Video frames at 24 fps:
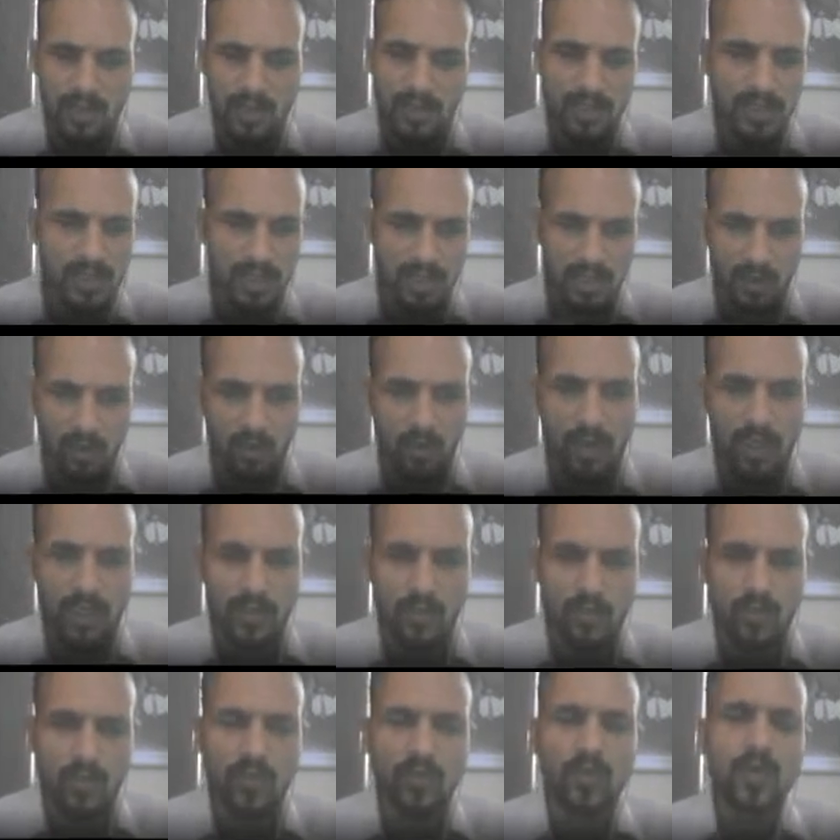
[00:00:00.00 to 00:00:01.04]
is equal
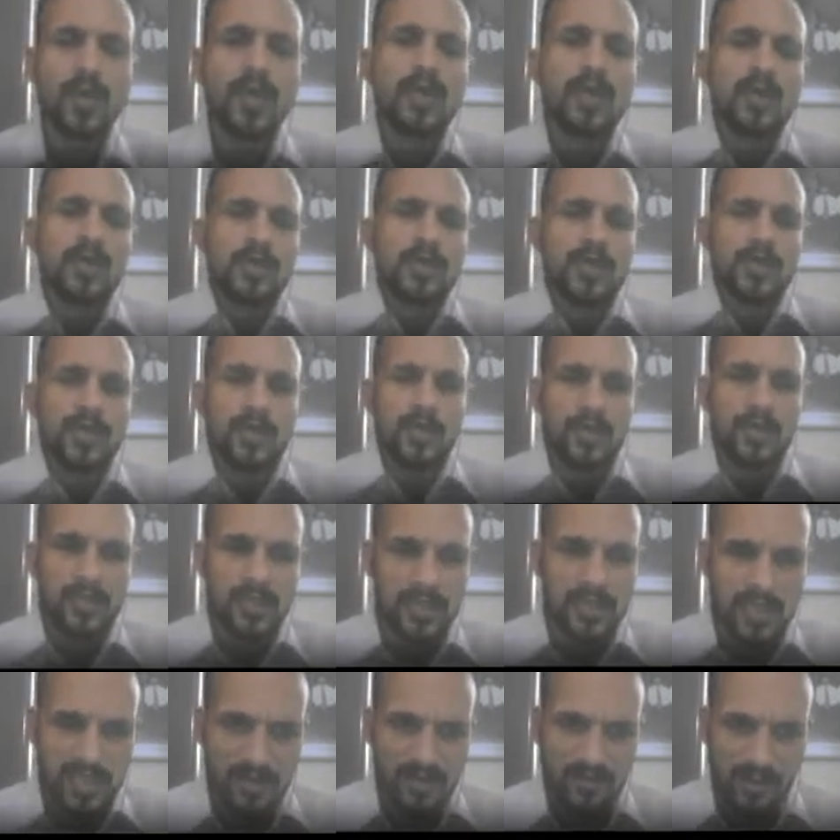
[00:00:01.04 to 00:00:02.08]
to the
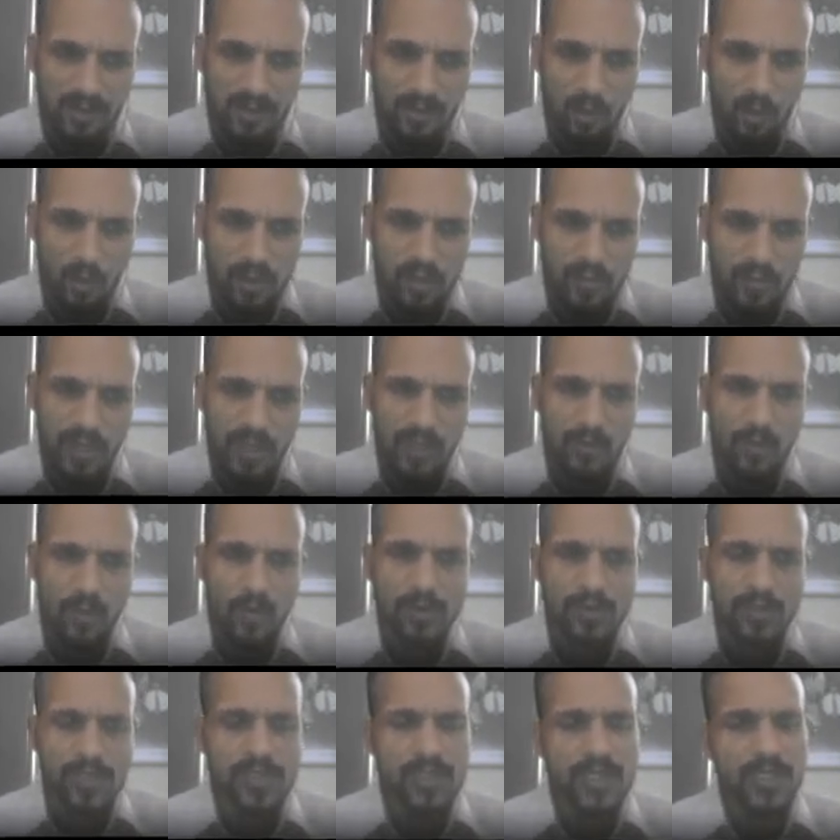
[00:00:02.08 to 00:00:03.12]
Stephen Boltzmann
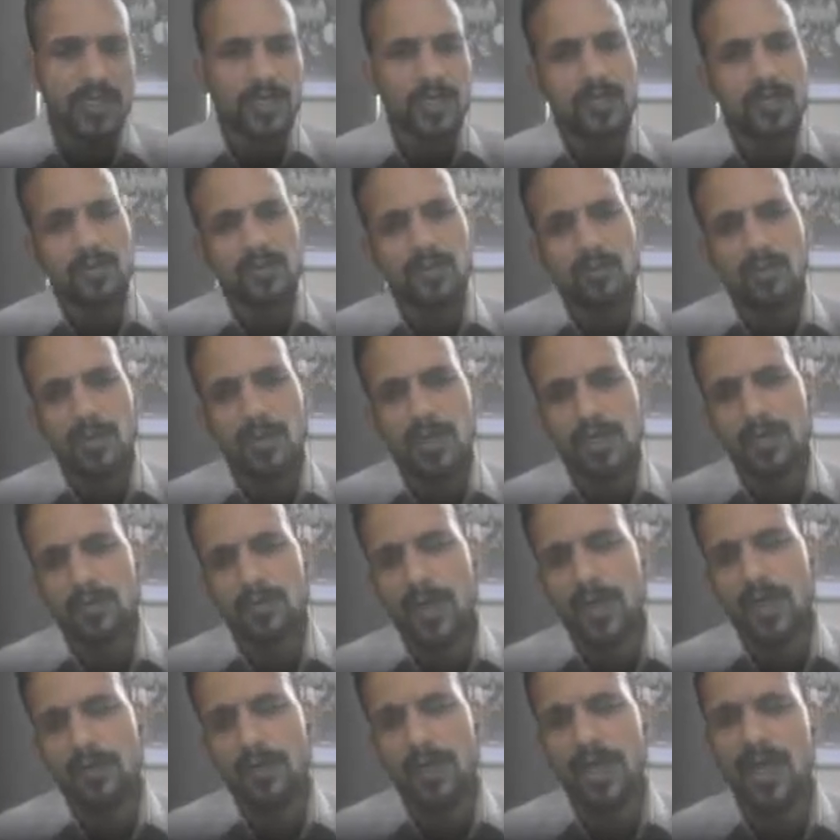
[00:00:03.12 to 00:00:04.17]
constant,
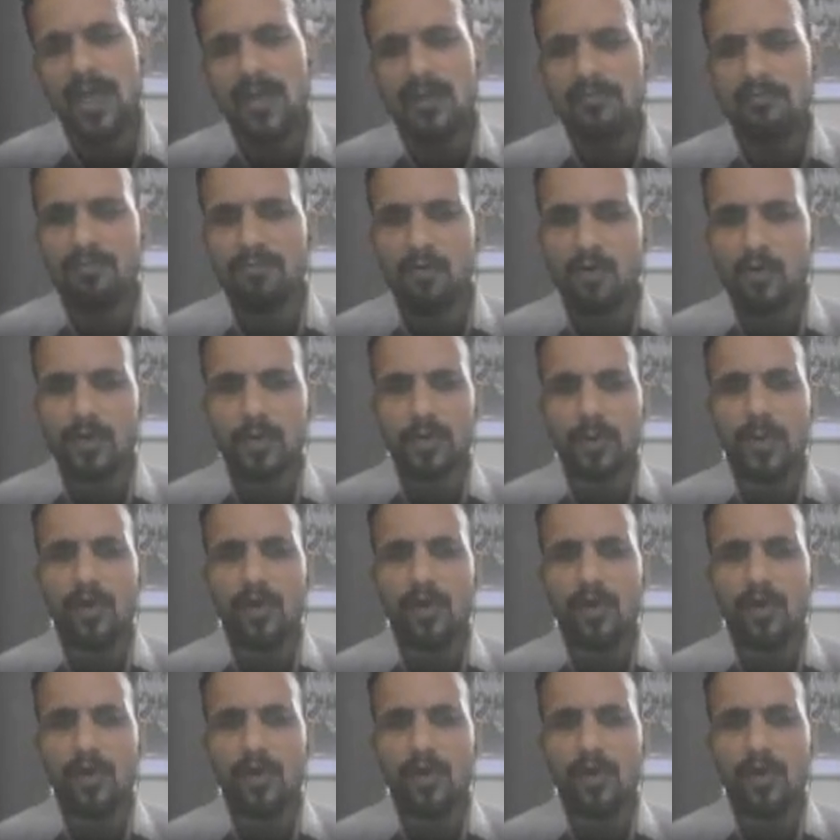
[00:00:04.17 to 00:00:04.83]
multiplied by fourth